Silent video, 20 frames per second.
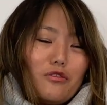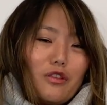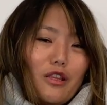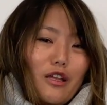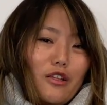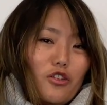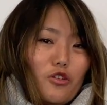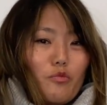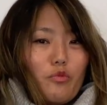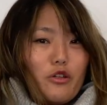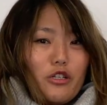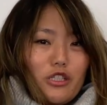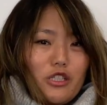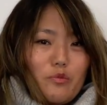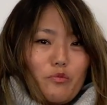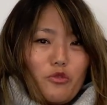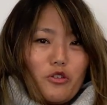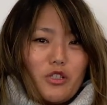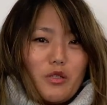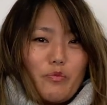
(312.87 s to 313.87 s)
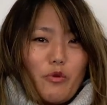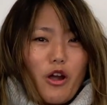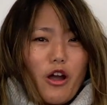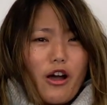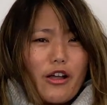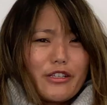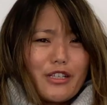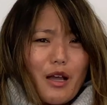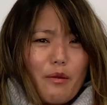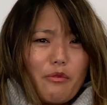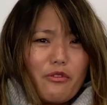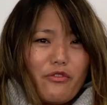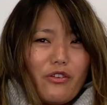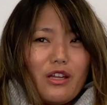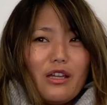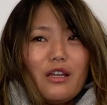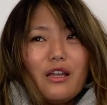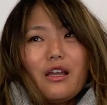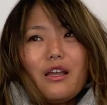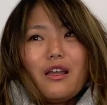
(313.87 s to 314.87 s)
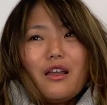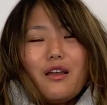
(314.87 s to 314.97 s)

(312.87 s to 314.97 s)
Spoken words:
then you put a sports bra on top of it.